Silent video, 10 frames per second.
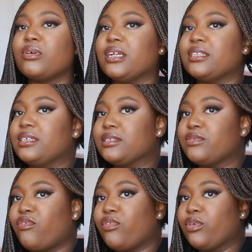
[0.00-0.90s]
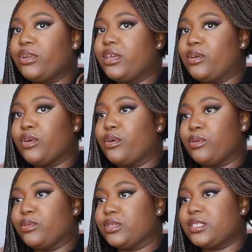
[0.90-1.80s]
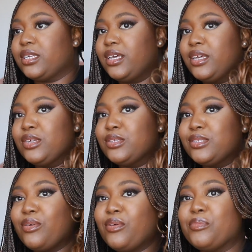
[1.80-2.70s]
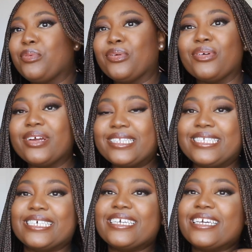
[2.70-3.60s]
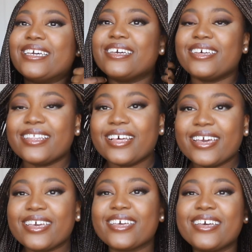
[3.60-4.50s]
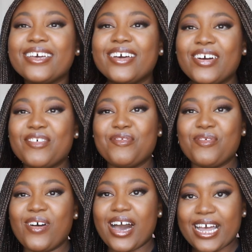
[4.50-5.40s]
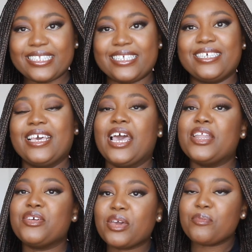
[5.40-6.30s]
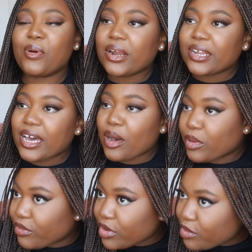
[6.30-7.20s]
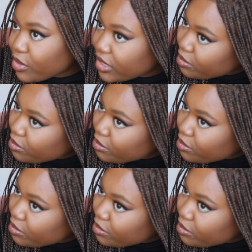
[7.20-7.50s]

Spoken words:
at these flirty curls, so pretty. Like, what? And you can part it however you want to